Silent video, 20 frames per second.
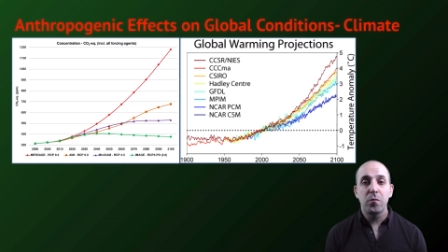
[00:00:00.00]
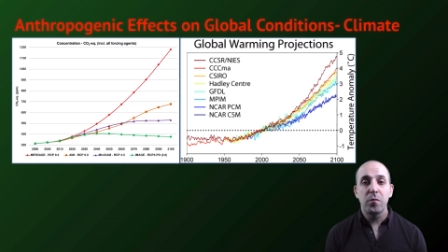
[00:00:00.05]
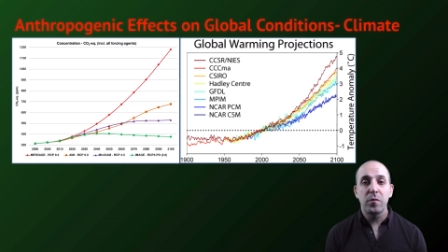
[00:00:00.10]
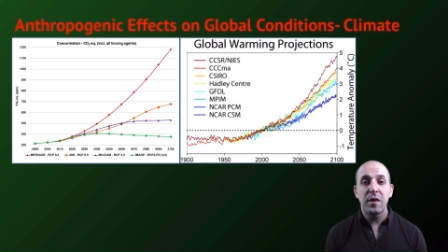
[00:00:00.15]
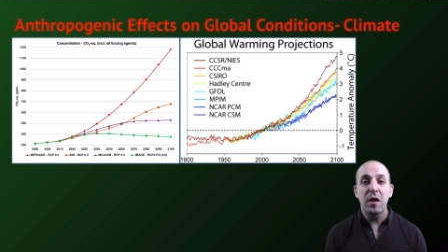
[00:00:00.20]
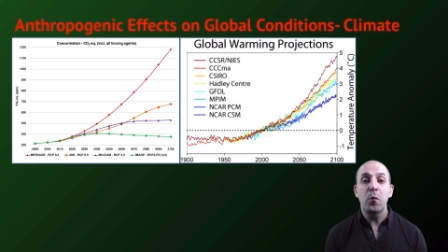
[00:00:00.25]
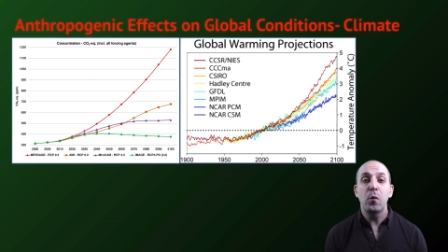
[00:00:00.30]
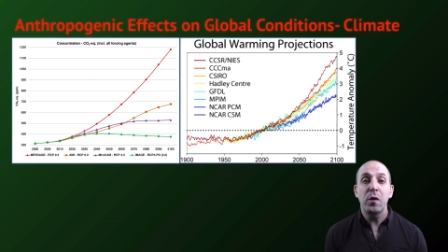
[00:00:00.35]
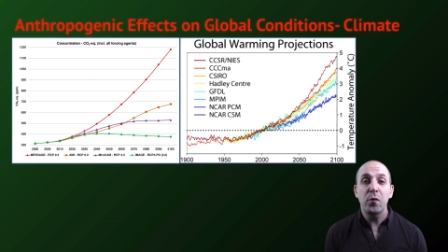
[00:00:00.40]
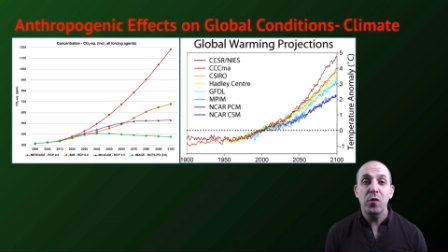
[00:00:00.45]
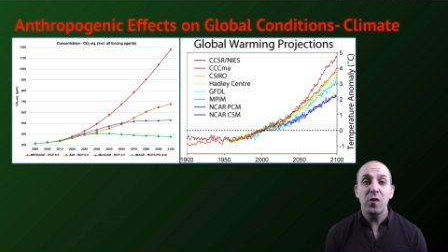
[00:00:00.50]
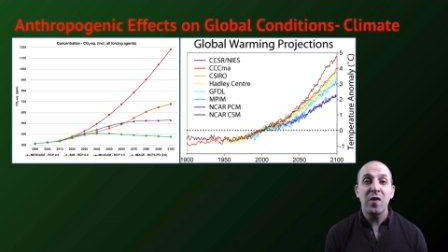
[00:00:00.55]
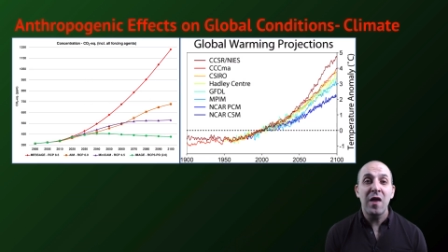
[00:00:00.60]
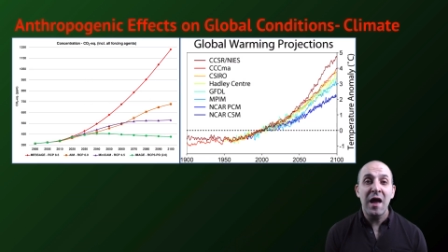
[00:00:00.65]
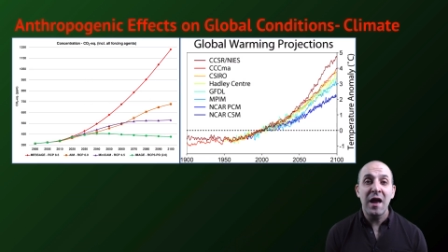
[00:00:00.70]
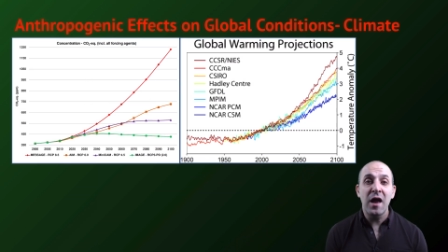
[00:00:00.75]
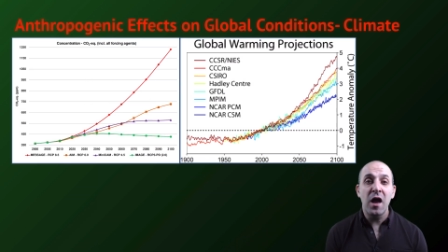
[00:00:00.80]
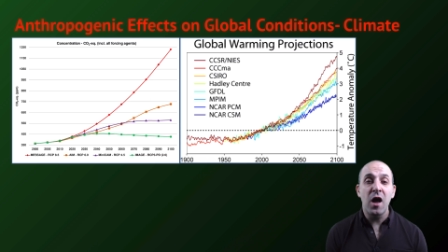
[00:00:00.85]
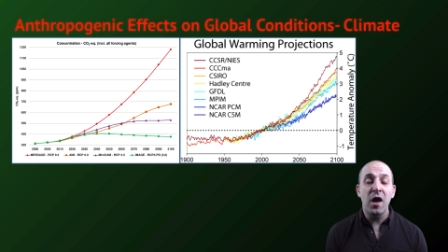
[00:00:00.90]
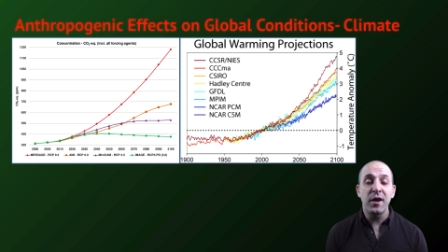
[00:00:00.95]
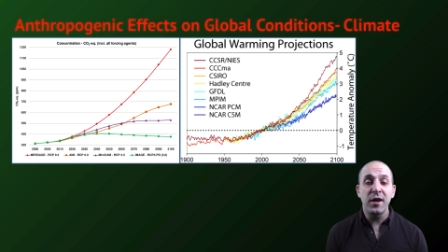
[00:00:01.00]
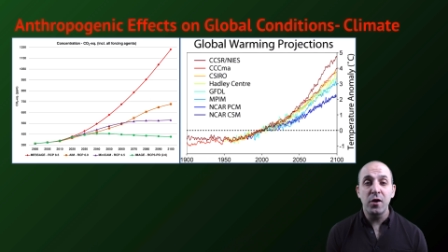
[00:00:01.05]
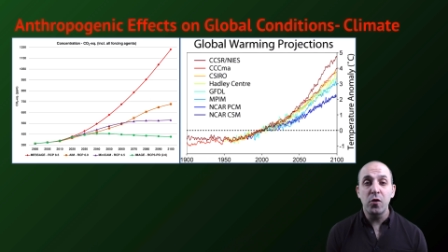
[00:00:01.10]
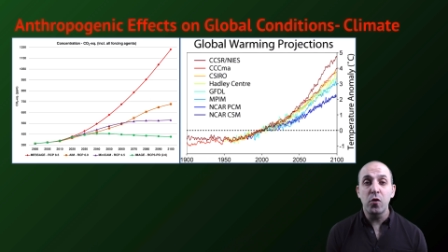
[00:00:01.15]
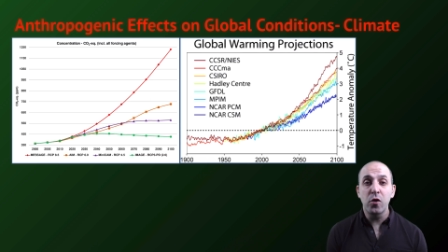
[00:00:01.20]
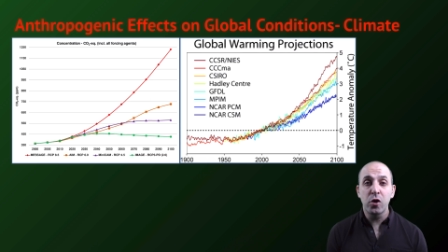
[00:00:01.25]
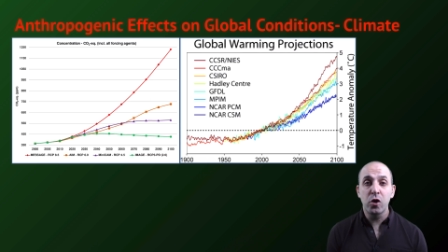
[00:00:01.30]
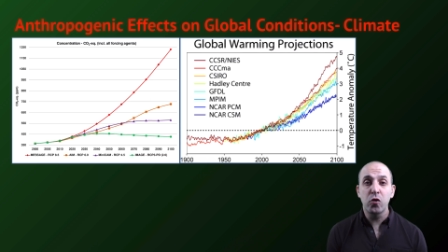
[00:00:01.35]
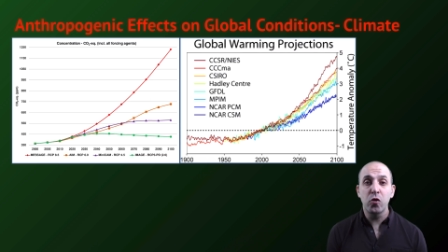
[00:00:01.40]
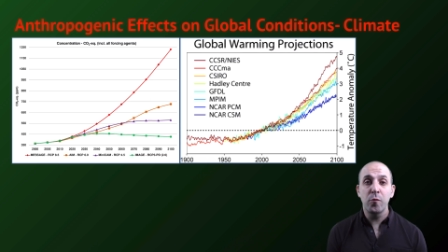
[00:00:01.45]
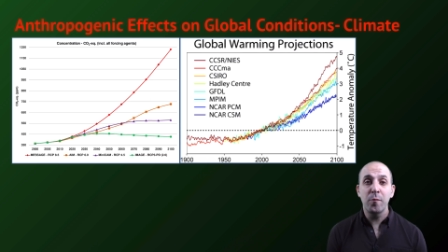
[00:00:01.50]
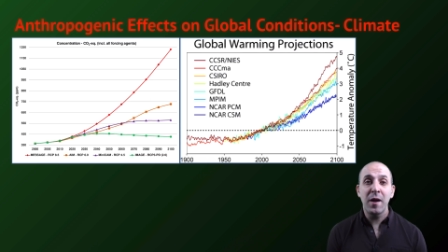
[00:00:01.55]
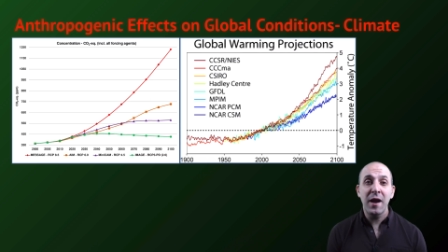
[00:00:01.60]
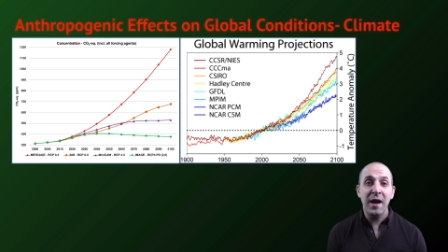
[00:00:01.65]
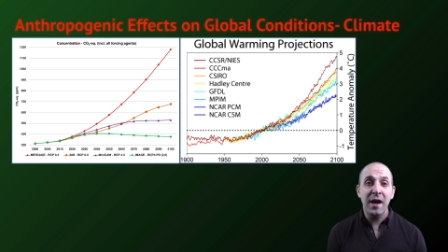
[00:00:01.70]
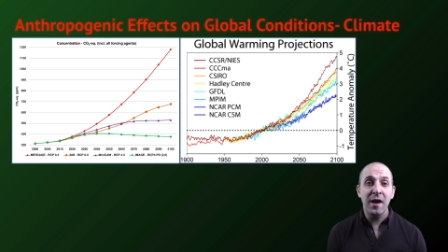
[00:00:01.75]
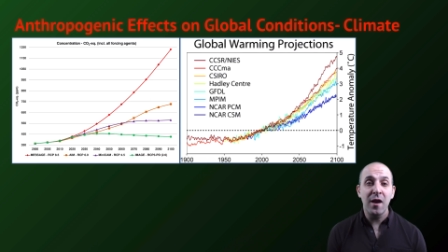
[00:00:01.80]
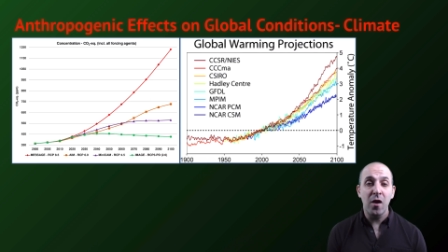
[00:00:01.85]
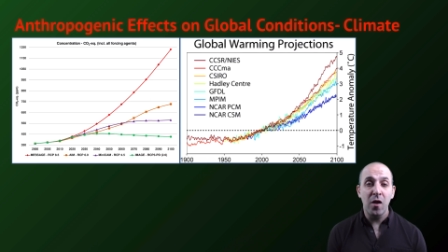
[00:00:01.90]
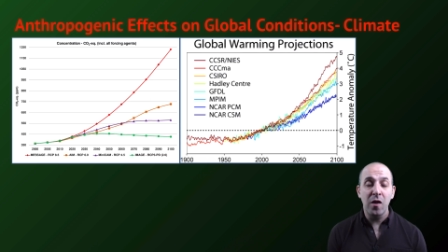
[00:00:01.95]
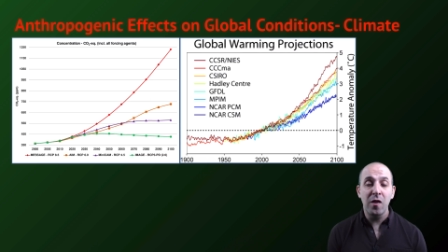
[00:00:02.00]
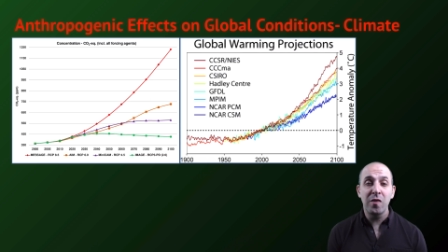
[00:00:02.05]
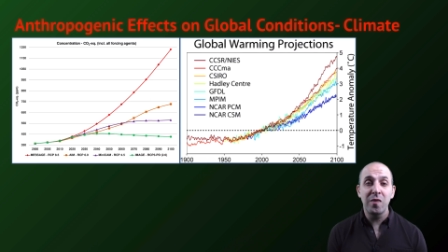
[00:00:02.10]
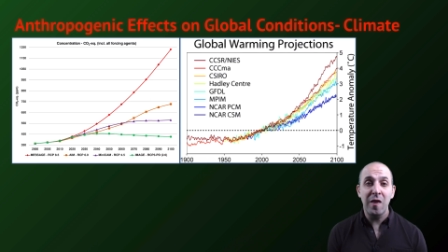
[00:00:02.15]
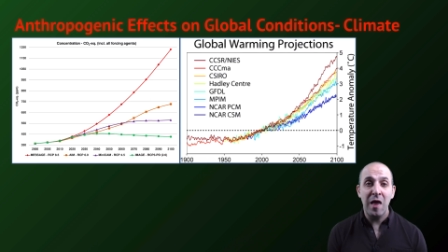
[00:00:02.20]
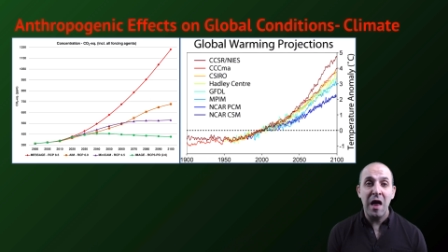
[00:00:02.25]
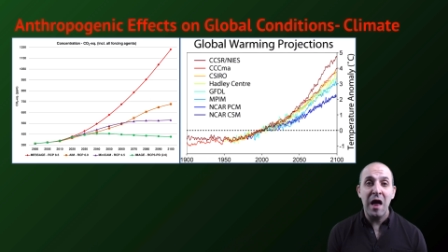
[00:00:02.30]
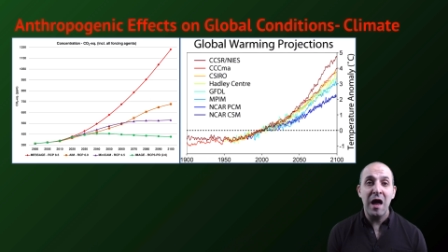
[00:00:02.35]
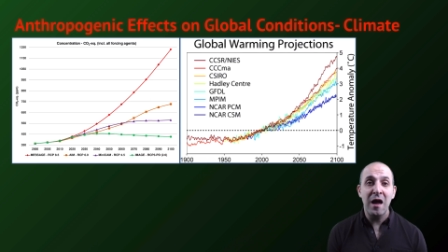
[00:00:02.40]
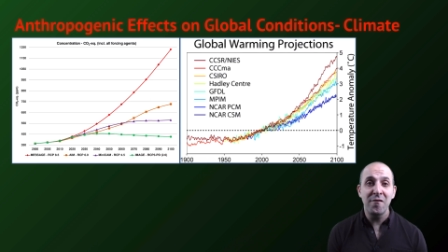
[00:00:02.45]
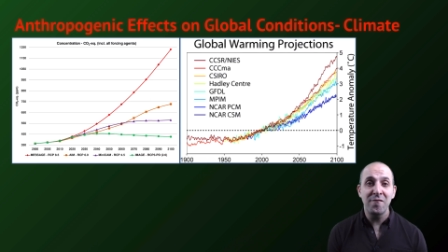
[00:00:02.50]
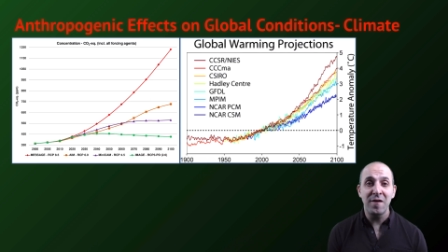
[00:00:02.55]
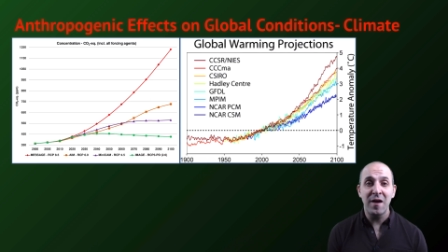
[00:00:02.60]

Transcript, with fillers: that we rely on in order to remain alive